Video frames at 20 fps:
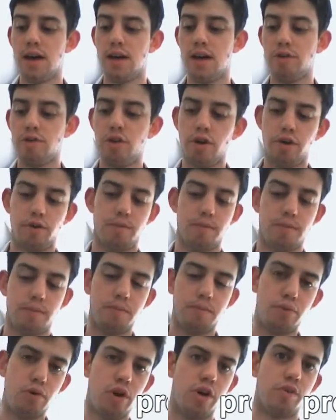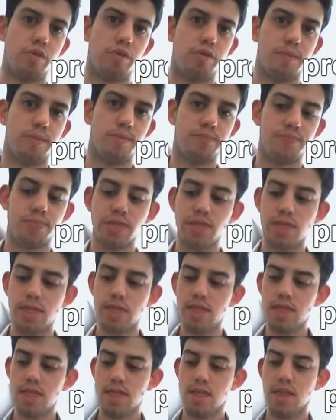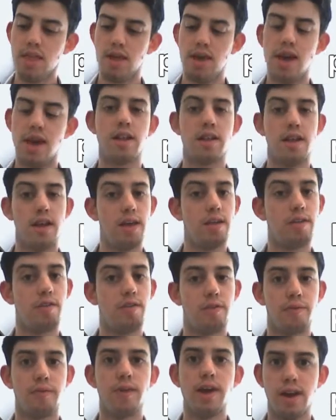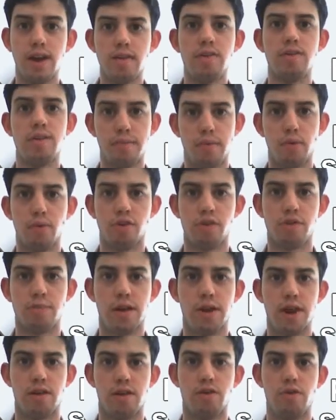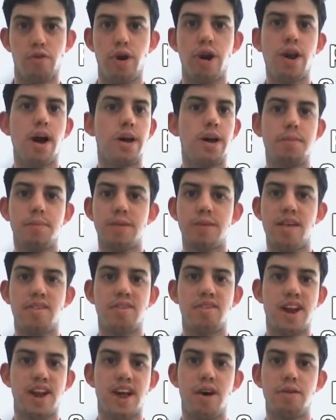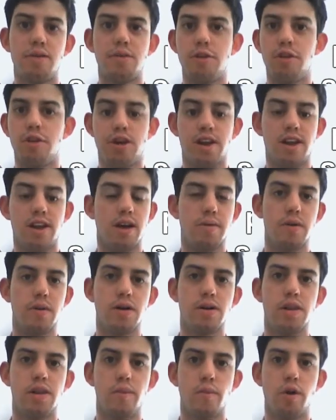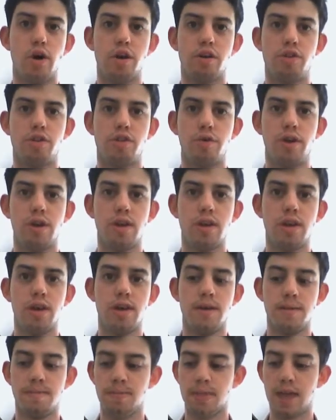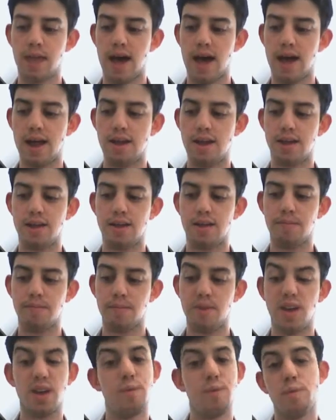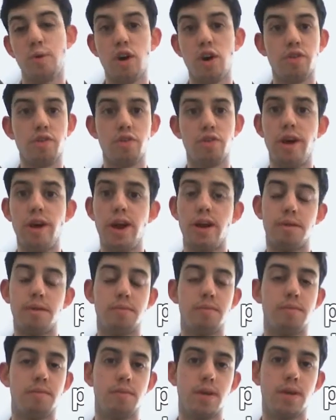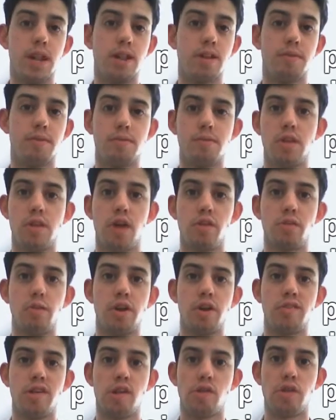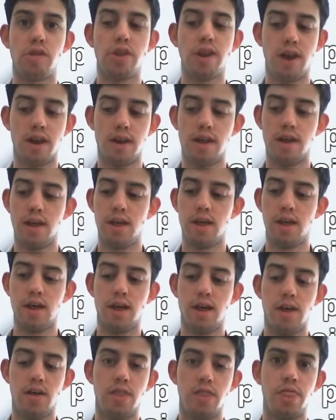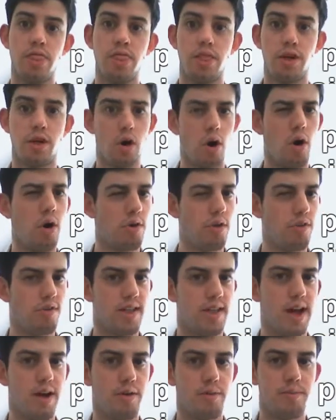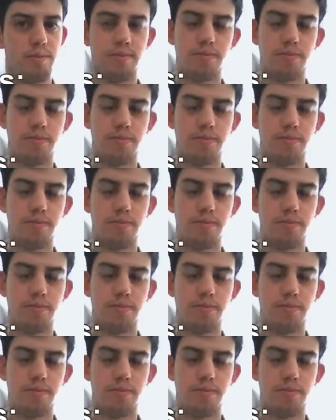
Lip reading: So pros. It is simple to split and join. I tested it out. You click a button, it works through it, and it works great. It does what it says on the tin. The cons now.